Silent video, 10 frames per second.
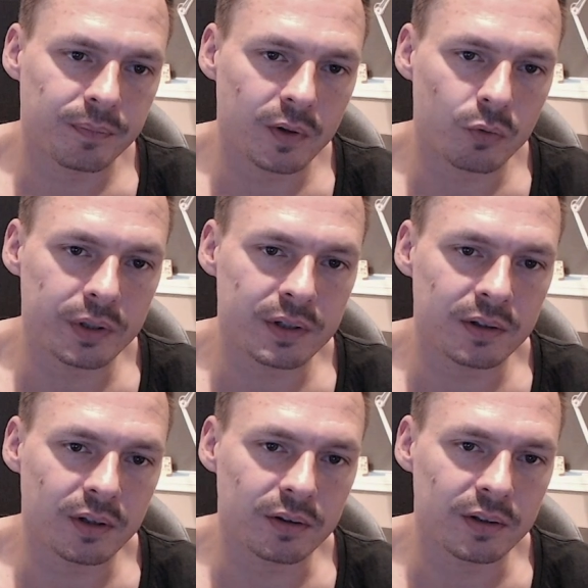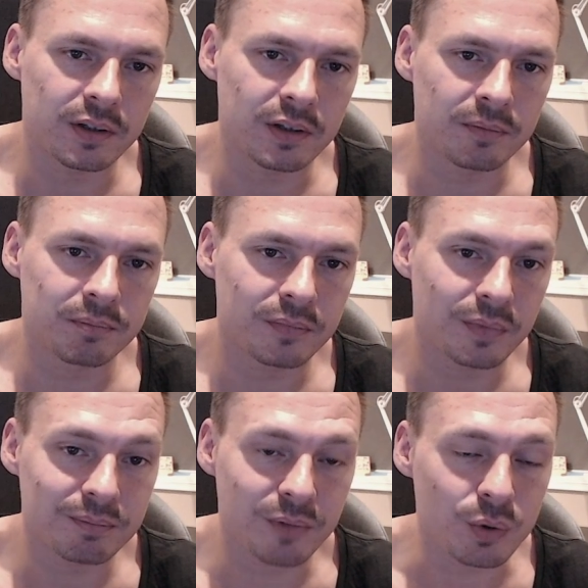written on the
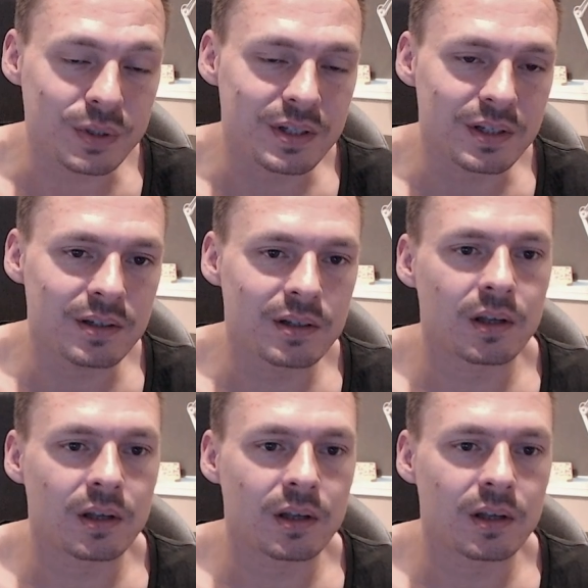OSD